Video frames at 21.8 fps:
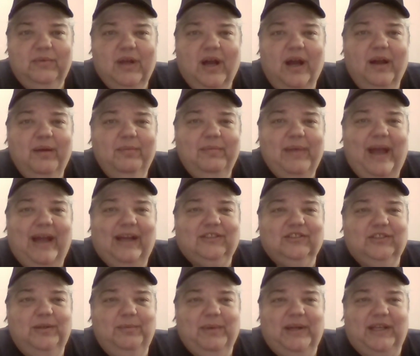I'm
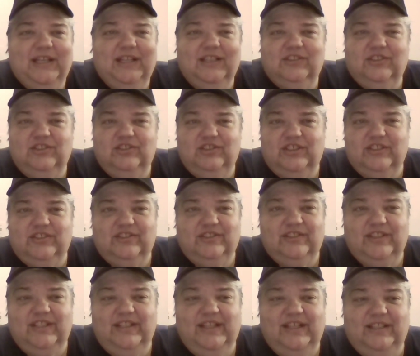actually in my kitchen just
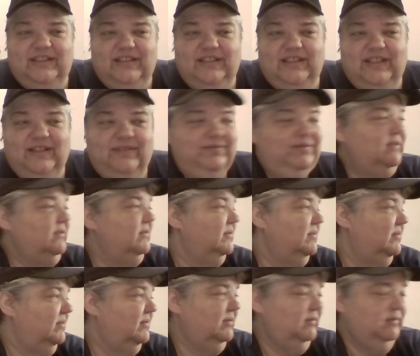sitting at the different
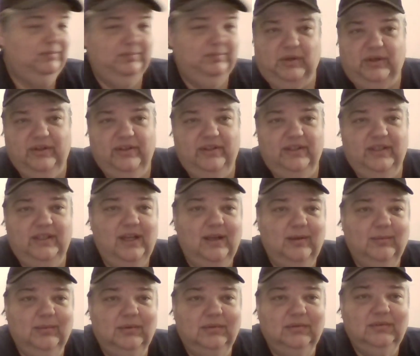part of the
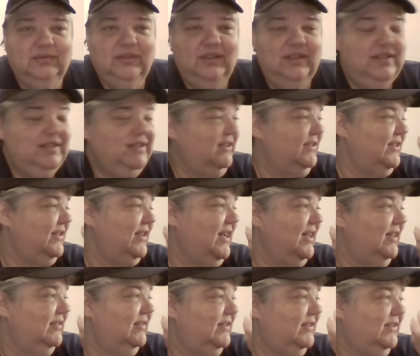table because I
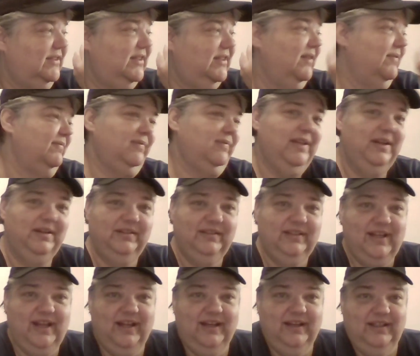got stuff down at
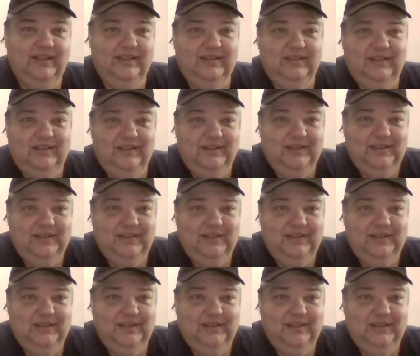that end